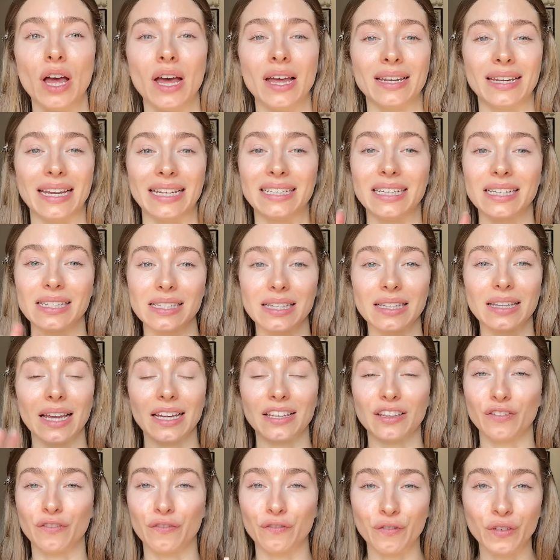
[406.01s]
that doesn't like
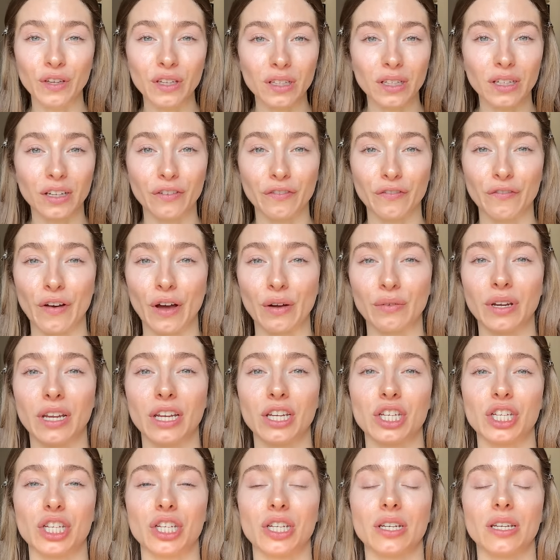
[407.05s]
the feeling of
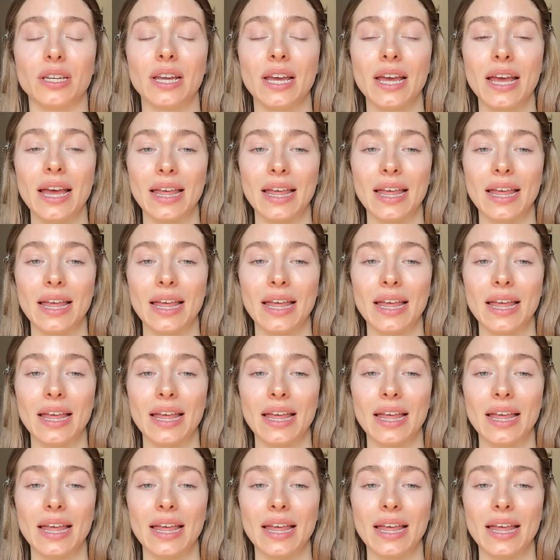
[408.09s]
foundation,